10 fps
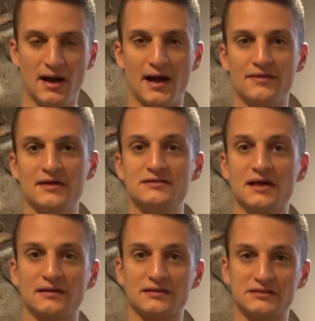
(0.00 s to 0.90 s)
I then
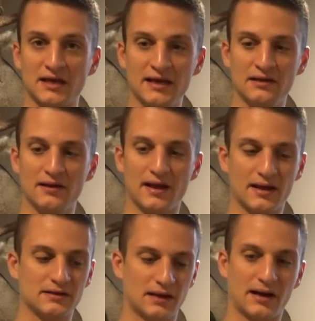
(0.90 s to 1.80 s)
take the tail
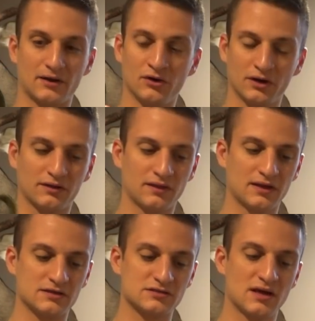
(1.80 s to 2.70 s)
end and I hook
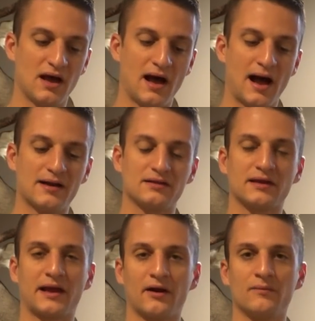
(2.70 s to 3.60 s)
this onto the
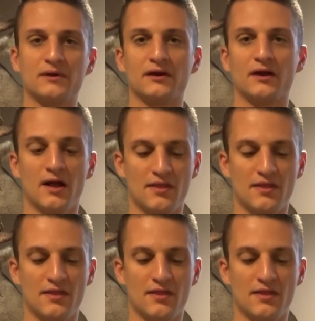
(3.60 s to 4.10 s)
carabiner.